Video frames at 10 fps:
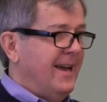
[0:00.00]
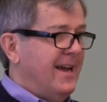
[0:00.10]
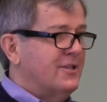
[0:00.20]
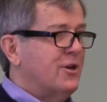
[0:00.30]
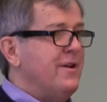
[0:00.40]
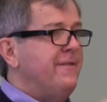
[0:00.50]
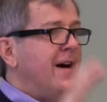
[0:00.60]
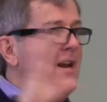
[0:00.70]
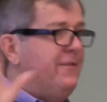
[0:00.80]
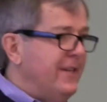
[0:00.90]
And so he
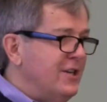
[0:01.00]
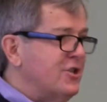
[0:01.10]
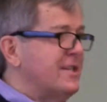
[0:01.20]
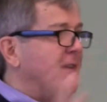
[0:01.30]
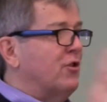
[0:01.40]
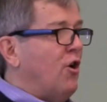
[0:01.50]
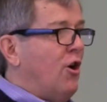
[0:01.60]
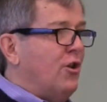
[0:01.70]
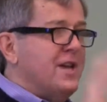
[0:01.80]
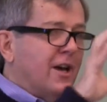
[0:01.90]
finally finishes after
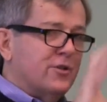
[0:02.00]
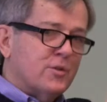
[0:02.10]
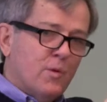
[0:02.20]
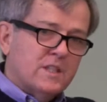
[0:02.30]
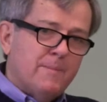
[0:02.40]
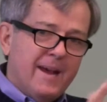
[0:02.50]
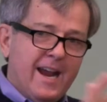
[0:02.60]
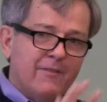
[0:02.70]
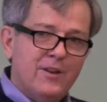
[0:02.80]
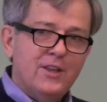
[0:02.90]
all the others and wants to make
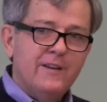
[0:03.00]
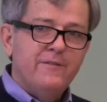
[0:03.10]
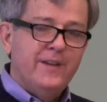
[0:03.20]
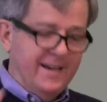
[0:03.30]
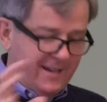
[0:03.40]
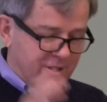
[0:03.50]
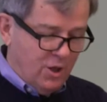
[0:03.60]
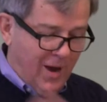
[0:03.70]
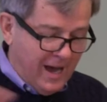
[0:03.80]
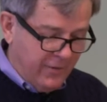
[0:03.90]
everything fit, and
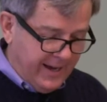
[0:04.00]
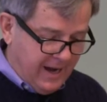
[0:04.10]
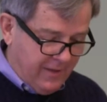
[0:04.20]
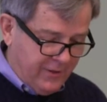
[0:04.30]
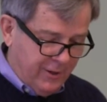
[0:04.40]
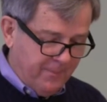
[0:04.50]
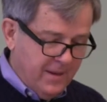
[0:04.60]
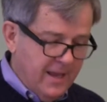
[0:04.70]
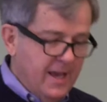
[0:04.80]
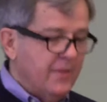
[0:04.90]
so how they got there.
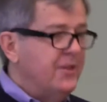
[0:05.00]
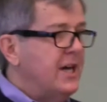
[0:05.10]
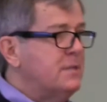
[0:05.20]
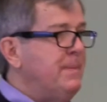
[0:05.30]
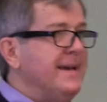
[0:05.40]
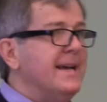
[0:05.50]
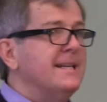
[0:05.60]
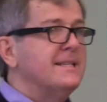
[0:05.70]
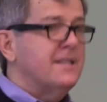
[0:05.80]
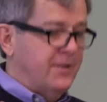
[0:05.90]
Thus
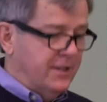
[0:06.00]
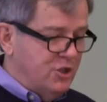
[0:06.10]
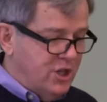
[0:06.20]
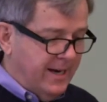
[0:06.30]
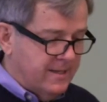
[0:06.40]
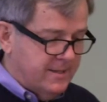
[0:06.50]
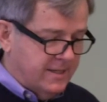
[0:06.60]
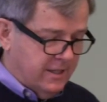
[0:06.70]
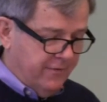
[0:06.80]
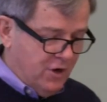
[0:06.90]
begins the
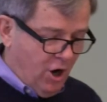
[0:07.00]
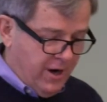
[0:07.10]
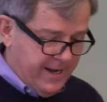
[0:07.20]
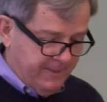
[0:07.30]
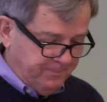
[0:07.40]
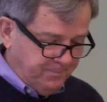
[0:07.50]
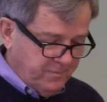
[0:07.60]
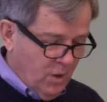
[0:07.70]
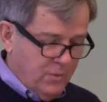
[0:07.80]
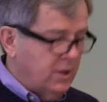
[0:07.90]
Genesis of Narnia,
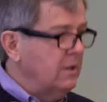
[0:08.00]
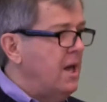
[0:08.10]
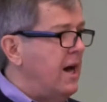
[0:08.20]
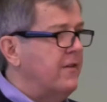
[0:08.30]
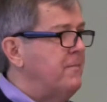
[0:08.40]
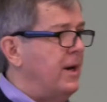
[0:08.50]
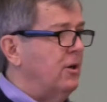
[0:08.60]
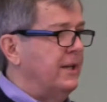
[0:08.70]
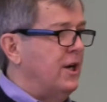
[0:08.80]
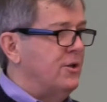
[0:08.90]
with a lot of
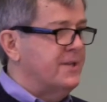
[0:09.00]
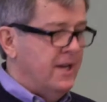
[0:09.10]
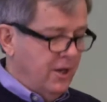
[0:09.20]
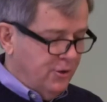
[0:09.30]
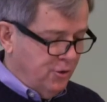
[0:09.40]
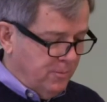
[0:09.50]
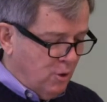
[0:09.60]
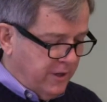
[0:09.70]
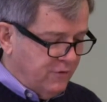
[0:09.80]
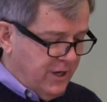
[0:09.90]
parallels to the
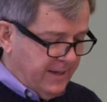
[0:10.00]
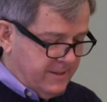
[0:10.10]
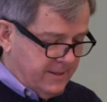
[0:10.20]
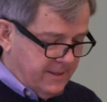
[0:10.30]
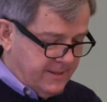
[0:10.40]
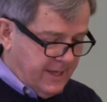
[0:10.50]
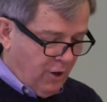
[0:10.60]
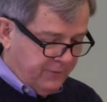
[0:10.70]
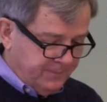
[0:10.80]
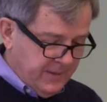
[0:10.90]
book of Genesis
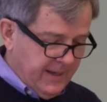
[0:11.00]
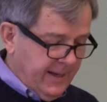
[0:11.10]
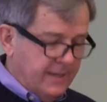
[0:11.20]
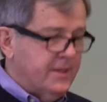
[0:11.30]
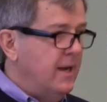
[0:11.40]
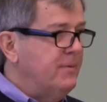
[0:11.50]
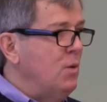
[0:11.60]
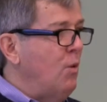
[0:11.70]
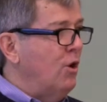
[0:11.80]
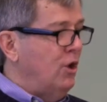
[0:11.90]
itself. It's an
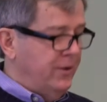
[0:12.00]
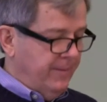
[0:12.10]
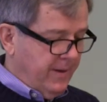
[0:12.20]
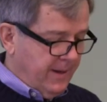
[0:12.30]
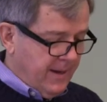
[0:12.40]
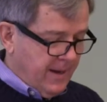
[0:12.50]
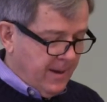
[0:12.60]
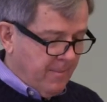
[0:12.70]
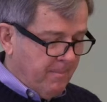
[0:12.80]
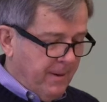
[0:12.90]
empty world,
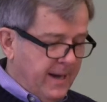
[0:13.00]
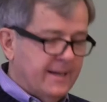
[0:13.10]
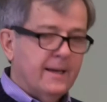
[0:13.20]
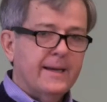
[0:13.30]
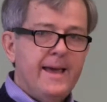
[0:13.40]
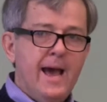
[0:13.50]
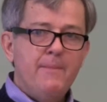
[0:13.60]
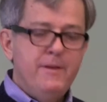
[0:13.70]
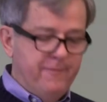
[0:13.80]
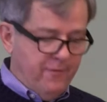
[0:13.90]
but
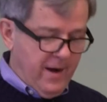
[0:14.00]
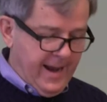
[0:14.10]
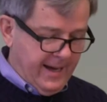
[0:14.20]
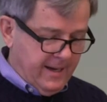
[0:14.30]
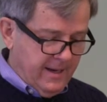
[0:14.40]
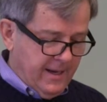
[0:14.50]
Cabbie Frank